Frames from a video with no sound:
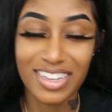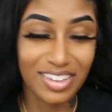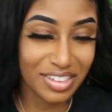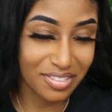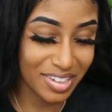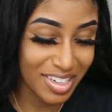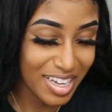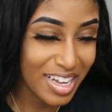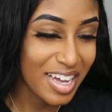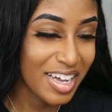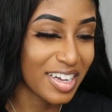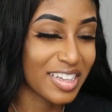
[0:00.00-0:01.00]
video of
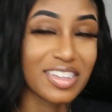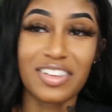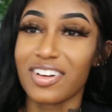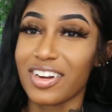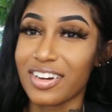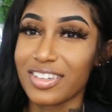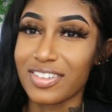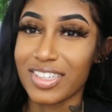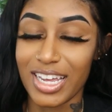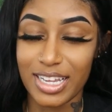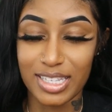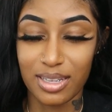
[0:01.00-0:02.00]
the little girl
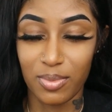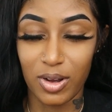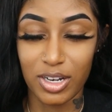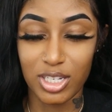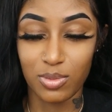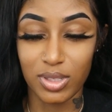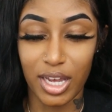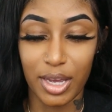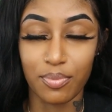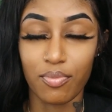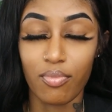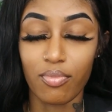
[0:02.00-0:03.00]
doing the ASMR, and she was
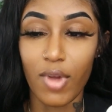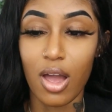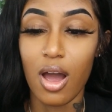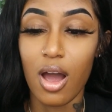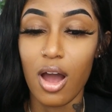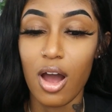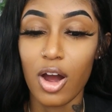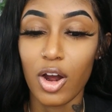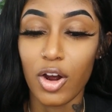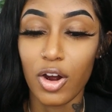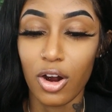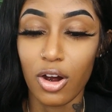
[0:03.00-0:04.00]
like,
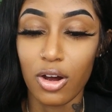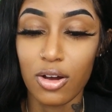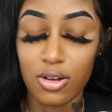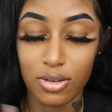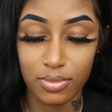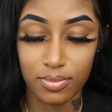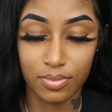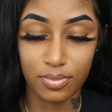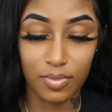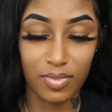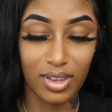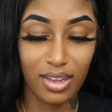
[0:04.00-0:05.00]
girl,
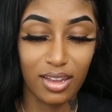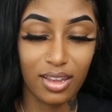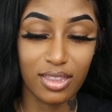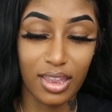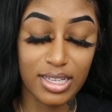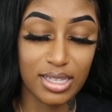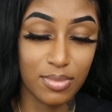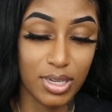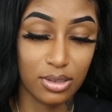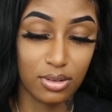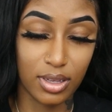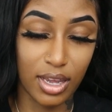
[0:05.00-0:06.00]
that's
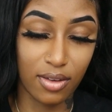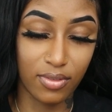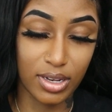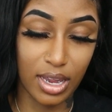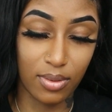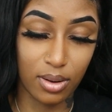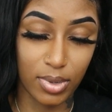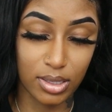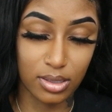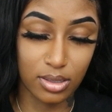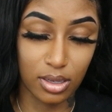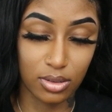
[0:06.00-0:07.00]
me literally every day when I'm
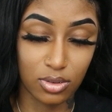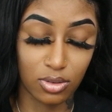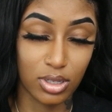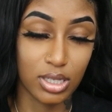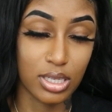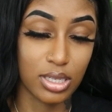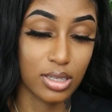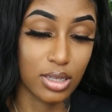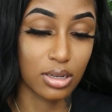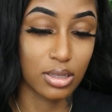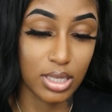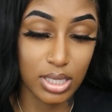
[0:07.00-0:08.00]
about to sell a story, because
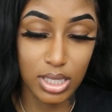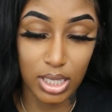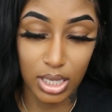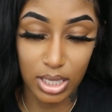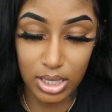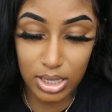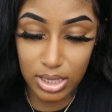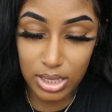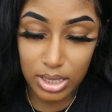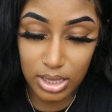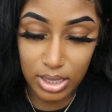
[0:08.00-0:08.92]
literally, sis,